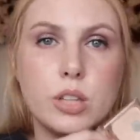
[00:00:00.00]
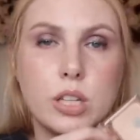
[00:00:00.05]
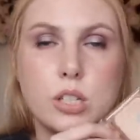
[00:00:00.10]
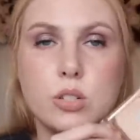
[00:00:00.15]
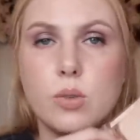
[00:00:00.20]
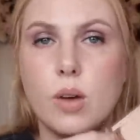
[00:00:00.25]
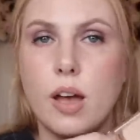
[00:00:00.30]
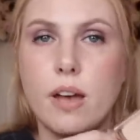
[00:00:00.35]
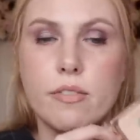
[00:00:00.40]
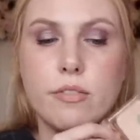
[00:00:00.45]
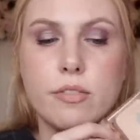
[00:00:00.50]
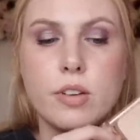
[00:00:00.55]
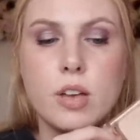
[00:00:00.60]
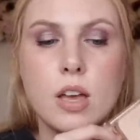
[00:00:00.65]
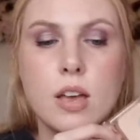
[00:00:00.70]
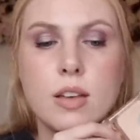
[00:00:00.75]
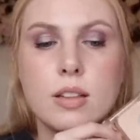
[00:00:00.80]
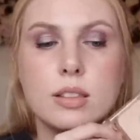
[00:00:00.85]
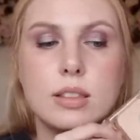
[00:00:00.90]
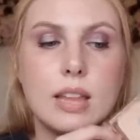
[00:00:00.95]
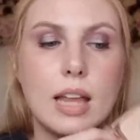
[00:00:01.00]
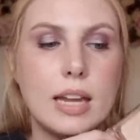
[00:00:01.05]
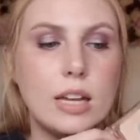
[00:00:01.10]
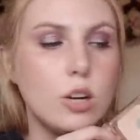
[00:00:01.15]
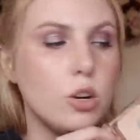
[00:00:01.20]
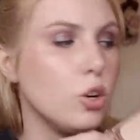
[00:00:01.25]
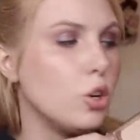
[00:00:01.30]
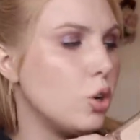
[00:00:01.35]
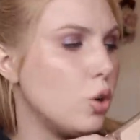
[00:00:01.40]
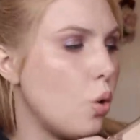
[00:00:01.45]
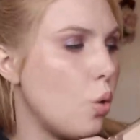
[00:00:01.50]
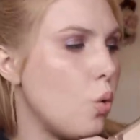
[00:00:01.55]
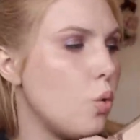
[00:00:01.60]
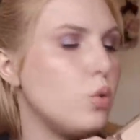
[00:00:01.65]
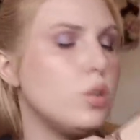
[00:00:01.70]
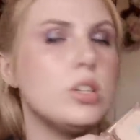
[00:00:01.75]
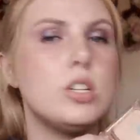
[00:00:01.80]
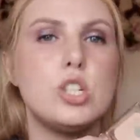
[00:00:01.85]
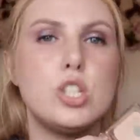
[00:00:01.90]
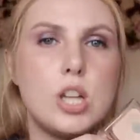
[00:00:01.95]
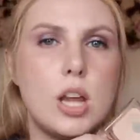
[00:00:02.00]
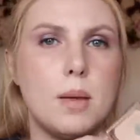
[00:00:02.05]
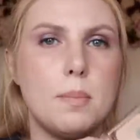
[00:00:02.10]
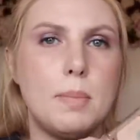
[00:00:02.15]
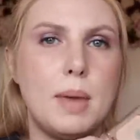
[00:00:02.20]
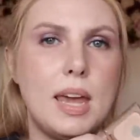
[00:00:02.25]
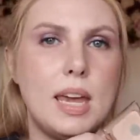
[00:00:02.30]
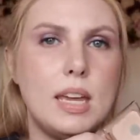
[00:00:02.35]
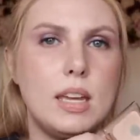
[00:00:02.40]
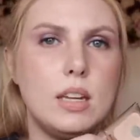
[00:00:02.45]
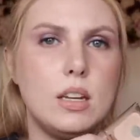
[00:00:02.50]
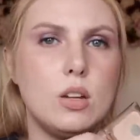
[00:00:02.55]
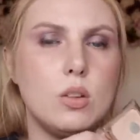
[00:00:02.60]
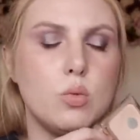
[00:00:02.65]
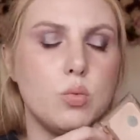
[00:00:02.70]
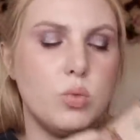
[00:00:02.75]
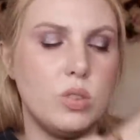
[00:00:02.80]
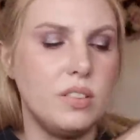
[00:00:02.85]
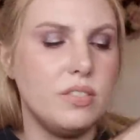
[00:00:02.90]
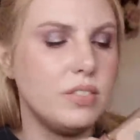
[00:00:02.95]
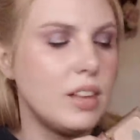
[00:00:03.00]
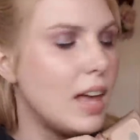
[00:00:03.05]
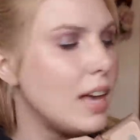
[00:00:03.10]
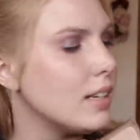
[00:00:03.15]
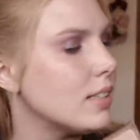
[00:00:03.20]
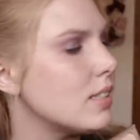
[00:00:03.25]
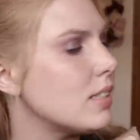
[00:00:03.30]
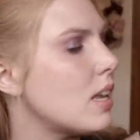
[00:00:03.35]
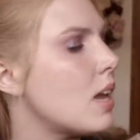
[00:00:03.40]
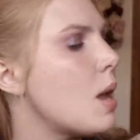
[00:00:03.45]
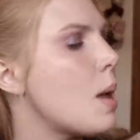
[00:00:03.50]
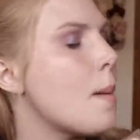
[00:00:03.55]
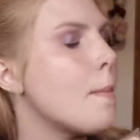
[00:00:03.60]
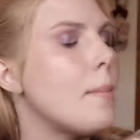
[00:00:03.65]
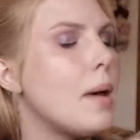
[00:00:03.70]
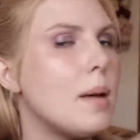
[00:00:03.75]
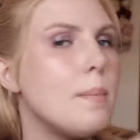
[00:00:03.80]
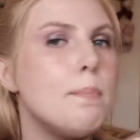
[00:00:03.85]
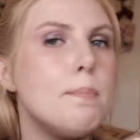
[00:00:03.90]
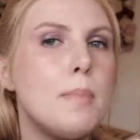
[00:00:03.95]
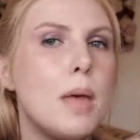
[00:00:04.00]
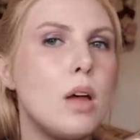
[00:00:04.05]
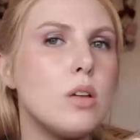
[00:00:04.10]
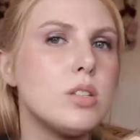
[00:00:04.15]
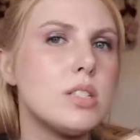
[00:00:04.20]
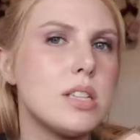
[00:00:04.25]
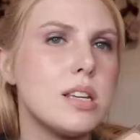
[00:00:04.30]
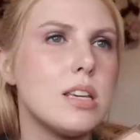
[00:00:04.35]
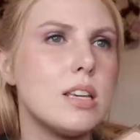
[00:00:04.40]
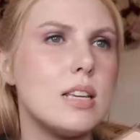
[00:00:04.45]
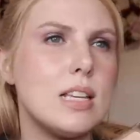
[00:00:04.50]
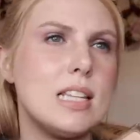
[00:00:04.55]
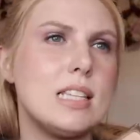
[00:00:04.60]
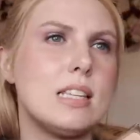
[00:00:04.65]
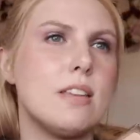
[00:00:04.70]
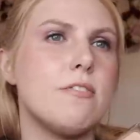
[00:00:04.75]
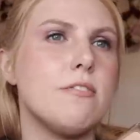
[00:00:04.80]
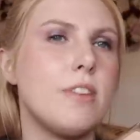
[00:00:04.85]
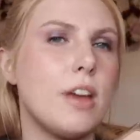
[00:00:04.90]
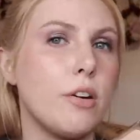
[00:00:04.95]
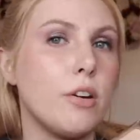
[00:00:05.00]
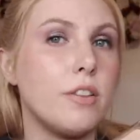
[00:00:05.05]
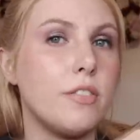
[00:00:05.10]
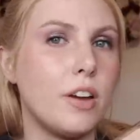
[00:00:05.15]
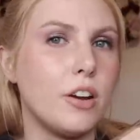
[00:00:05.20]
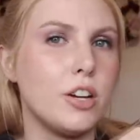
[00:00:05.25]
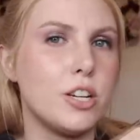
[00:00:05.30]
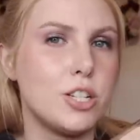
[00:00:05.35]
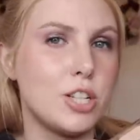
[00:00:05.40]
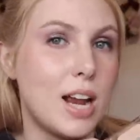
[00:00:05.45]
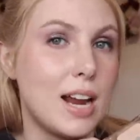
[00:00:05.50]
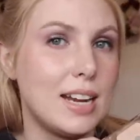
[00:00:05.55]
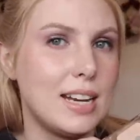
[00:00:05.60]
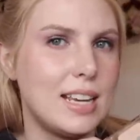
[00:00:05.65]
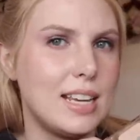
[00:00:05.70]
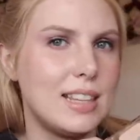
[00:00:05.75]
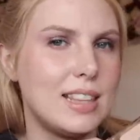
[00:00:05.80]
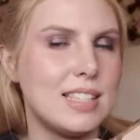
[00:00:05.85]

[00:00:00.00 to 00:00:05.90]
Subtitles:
They do have lighter gold champagne reflex, but Melt is very, very shiny.